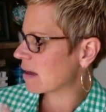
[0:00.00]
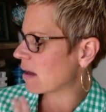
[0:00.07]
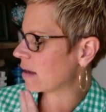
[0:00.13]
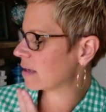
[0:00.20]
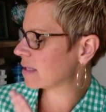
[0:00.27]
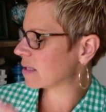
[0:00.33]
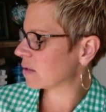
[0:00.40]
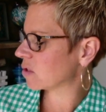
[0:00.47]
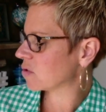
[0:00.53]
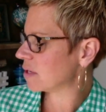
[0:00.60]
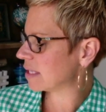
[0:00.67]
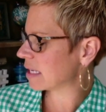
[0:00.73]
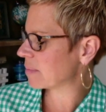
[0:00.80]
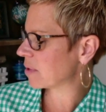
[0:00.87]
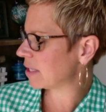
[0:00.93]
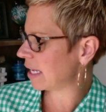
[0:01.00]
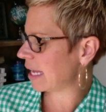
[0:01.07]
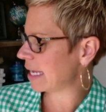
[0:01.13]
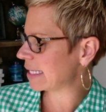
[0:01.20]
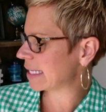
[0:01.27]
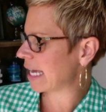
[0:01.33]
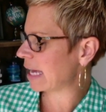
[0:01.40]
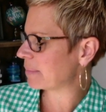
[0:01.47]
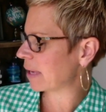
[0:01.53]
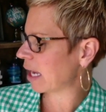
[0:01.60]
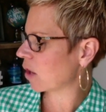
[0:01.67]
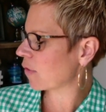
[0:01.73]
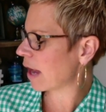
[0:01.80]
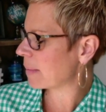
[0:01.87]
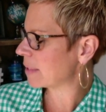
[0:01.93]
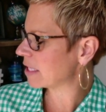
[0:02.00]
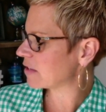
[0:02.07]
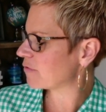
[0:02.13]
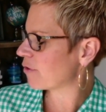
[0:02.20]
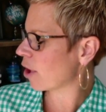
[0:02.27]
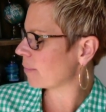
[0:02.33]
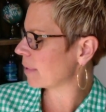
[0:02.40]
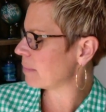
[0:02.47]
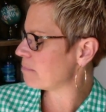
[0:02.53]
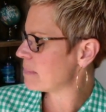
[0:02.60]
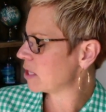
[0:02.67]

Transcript: on sultry summer days at my grandma's farm in